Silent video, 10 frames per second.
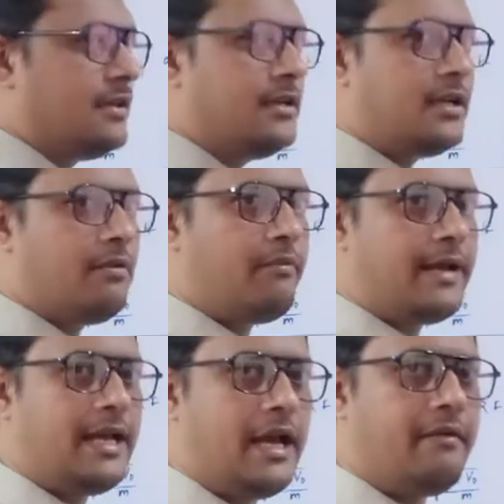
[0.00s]
Now why
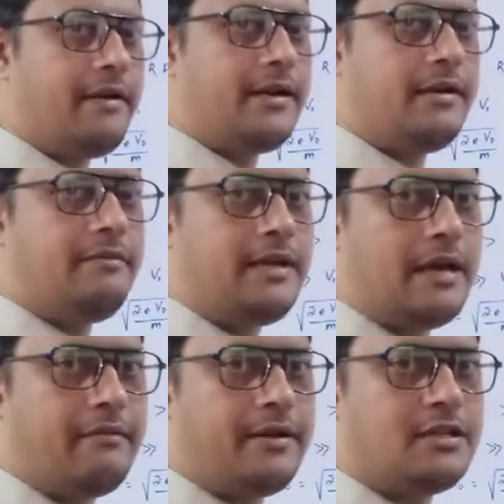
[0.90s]
I have added v
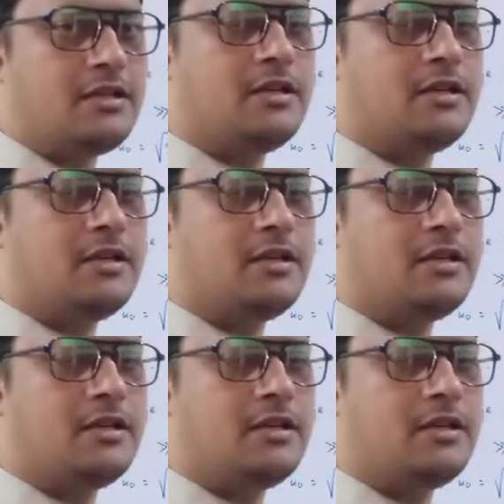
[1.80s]
average?